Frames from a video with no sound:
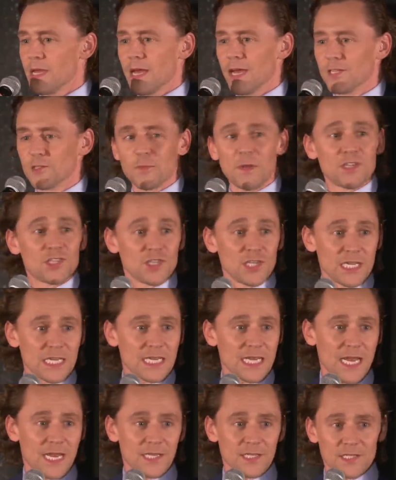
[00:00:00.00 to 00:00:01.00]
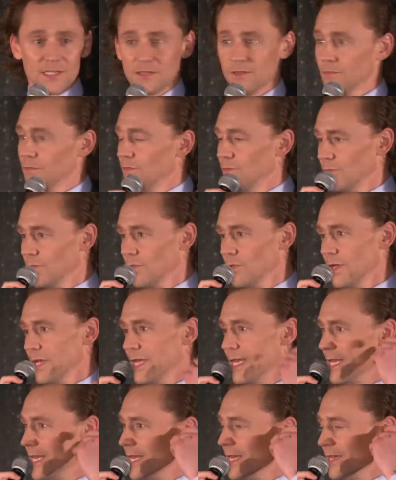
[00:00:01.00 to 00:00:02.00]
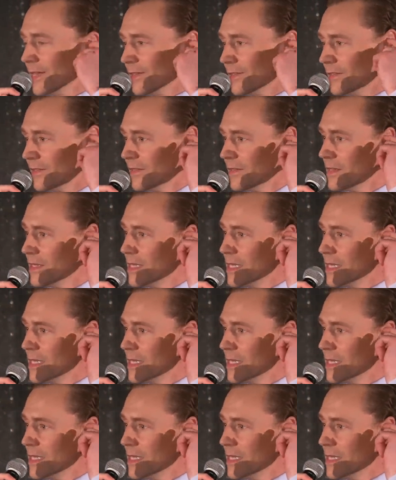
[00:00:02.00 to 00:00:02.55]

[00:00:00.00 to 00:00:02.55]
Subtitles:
Especially as in this,